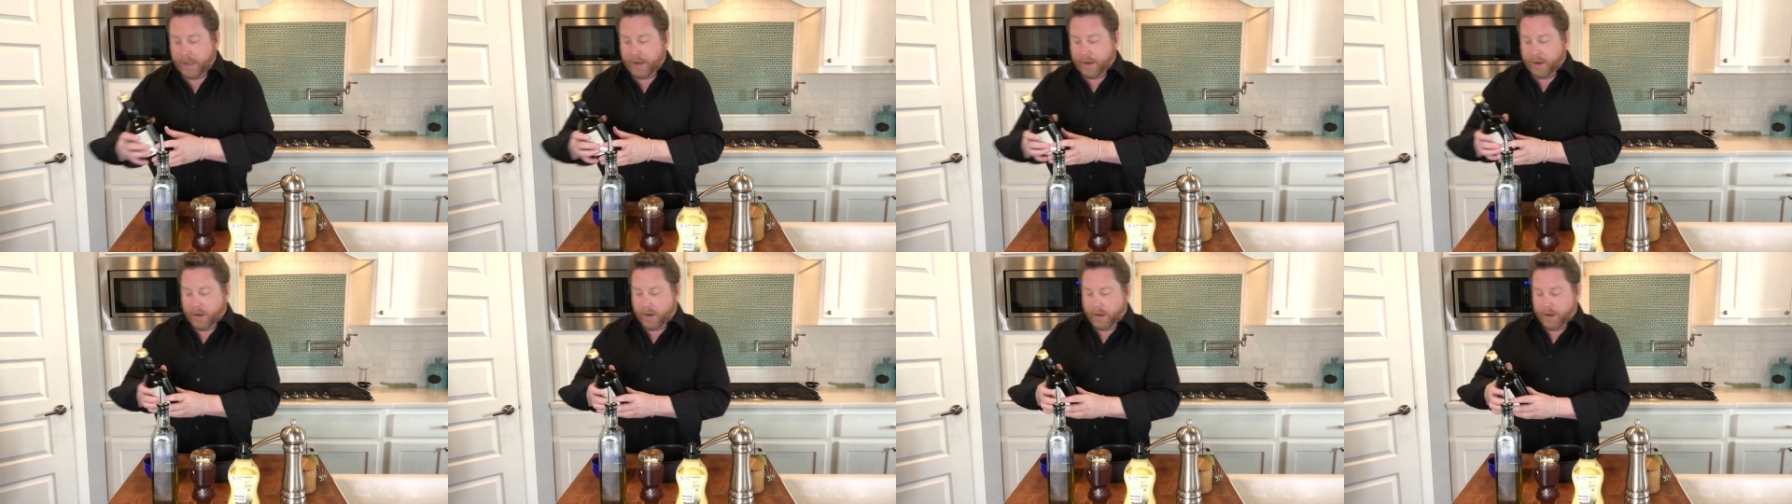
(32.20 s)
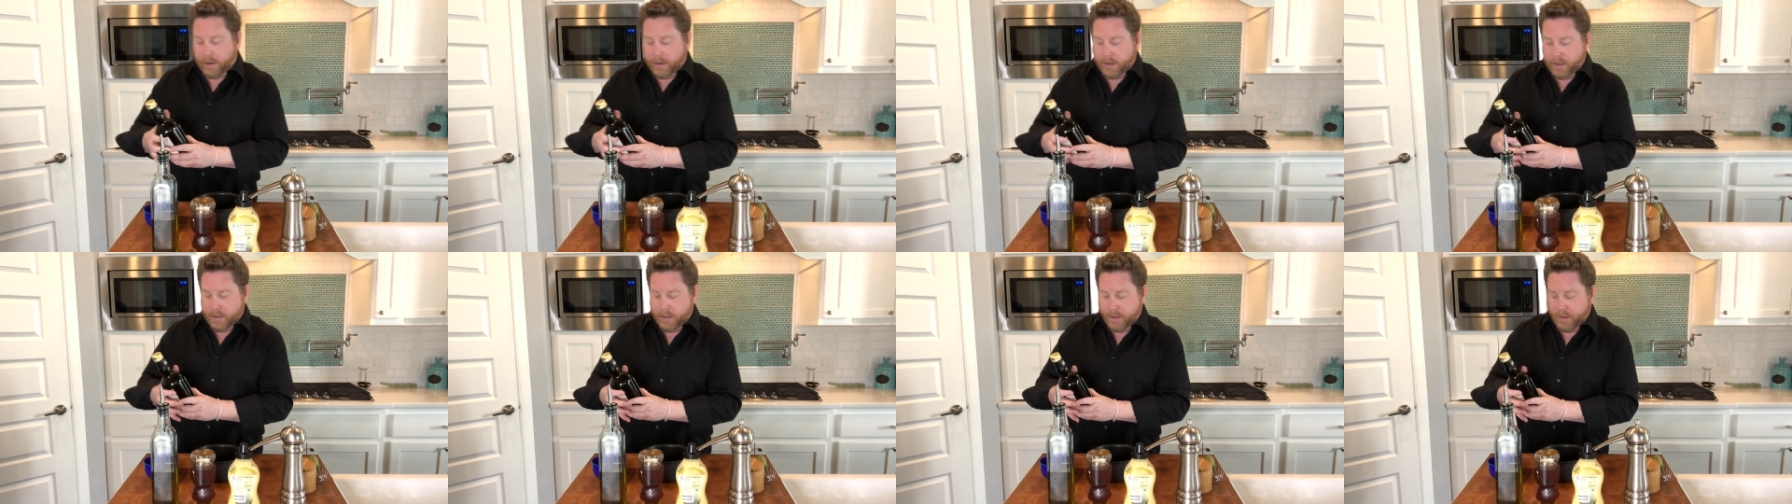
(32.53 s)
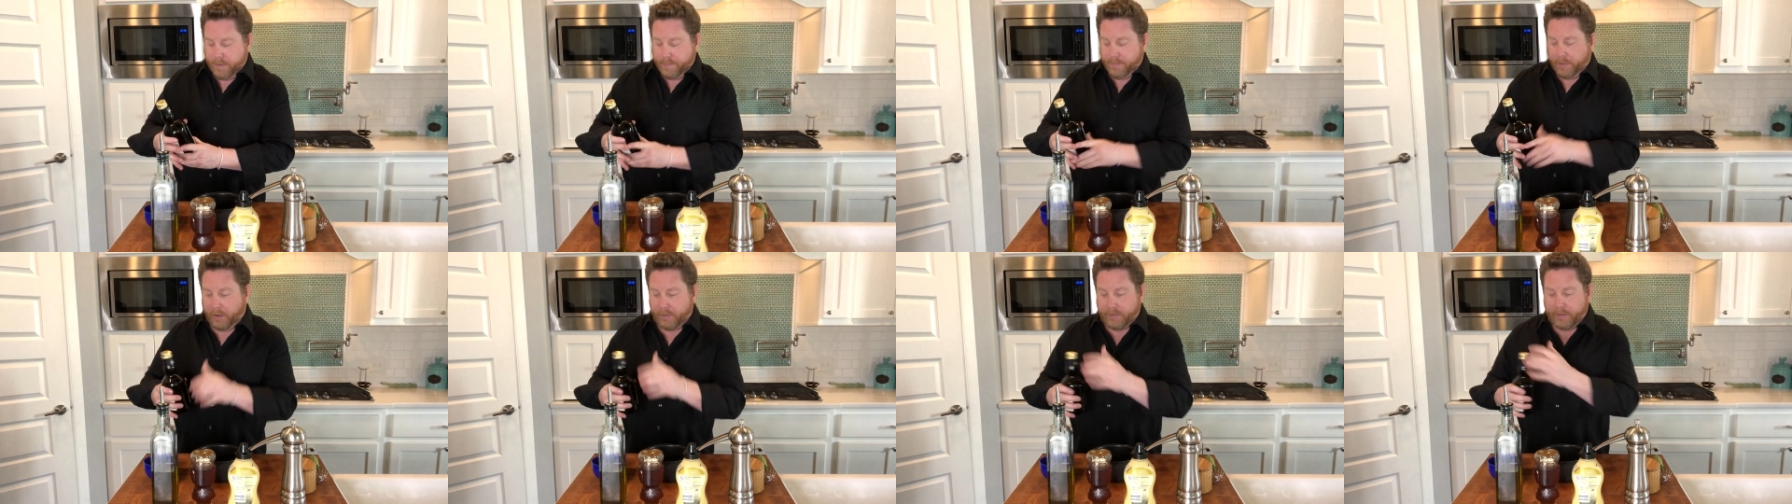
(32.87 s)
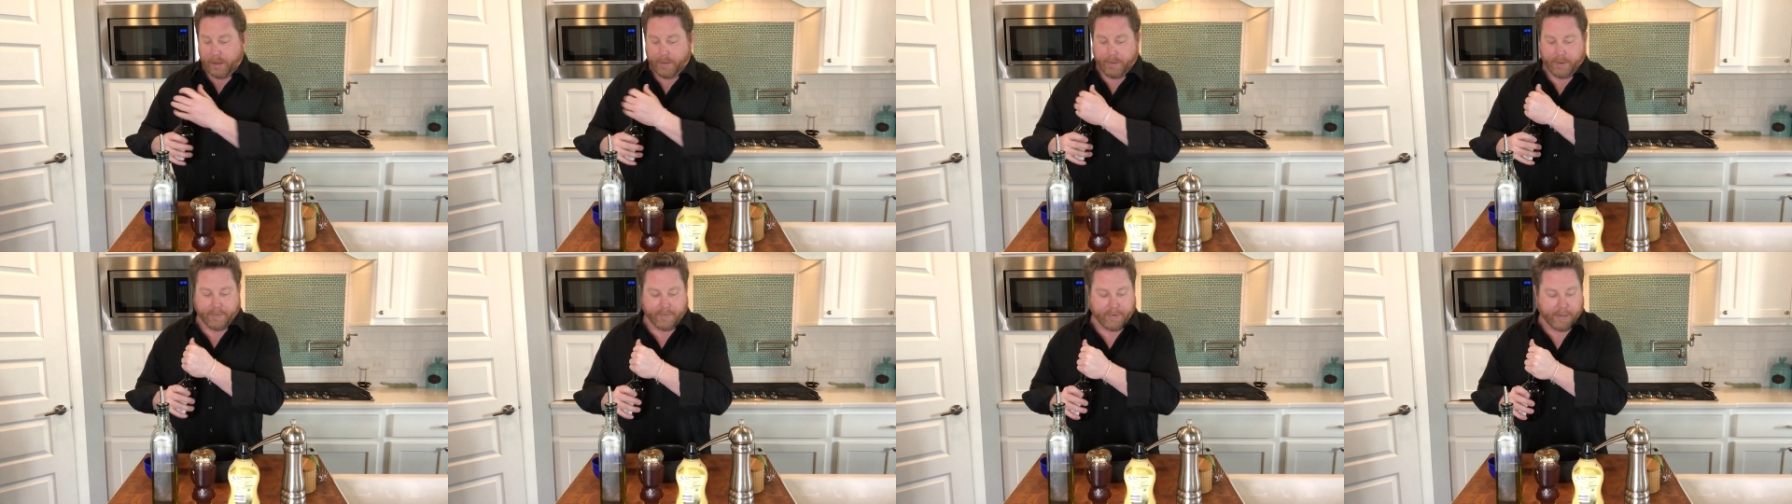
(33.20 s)
our
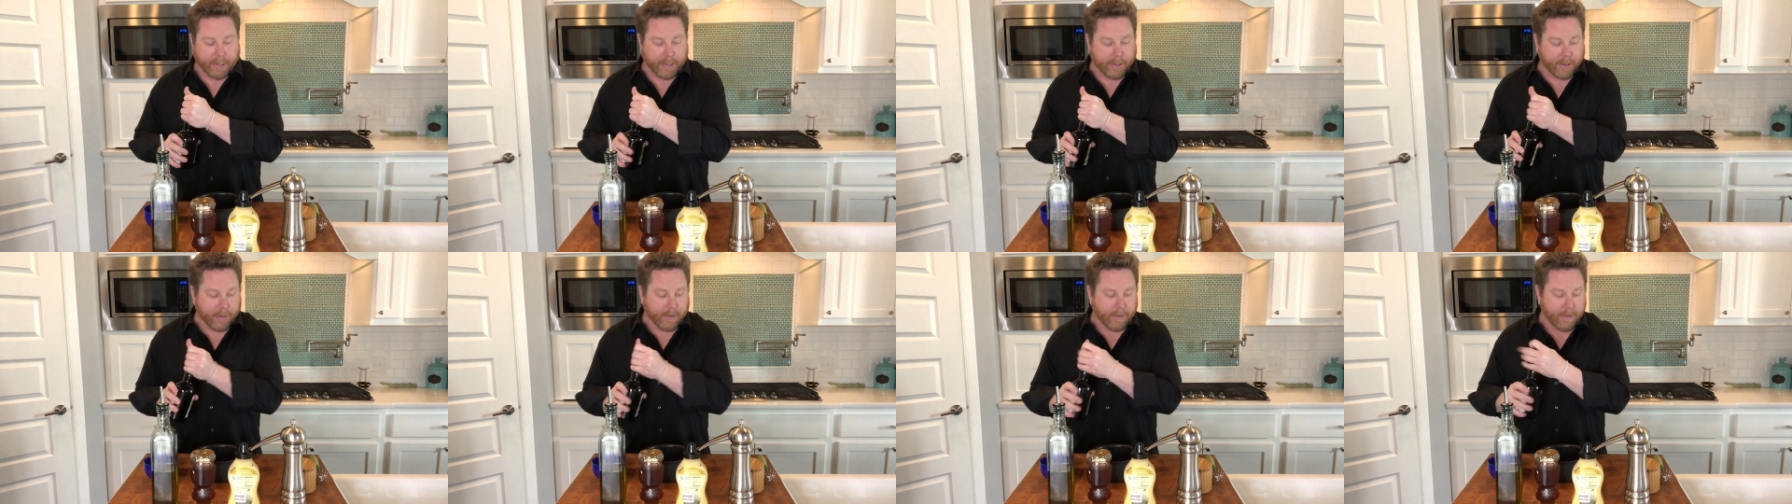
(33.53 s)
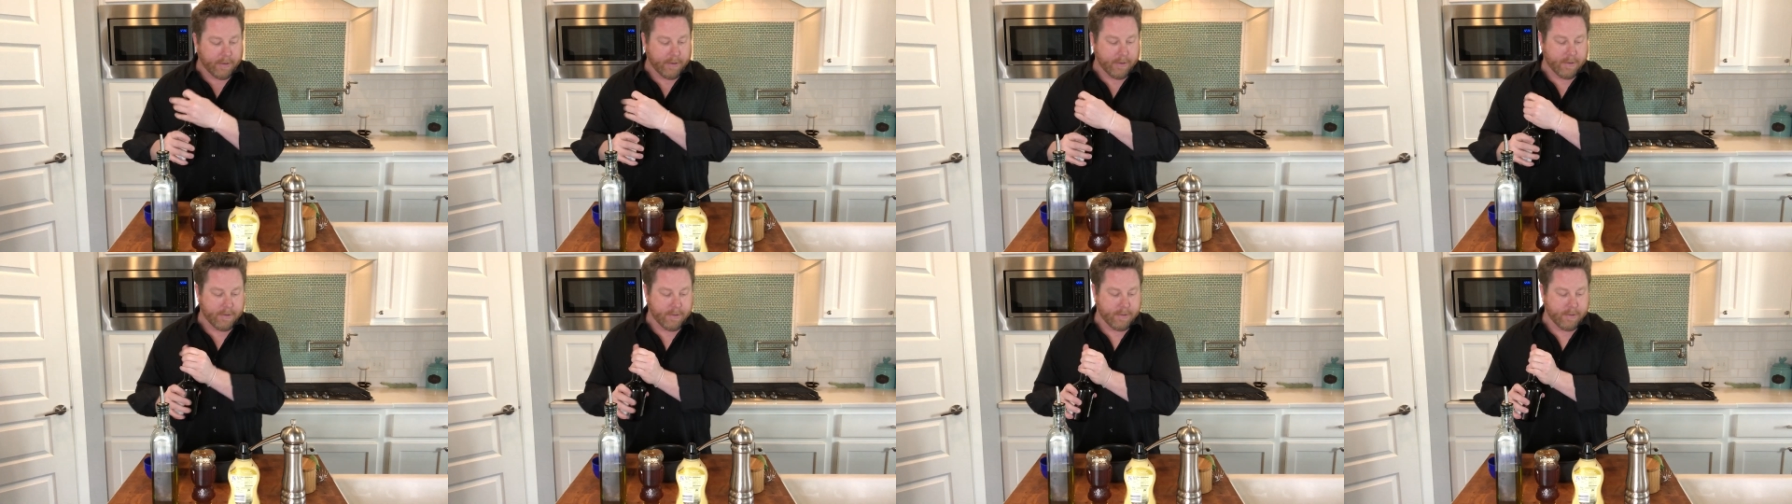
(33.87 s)
balsamic vinegar.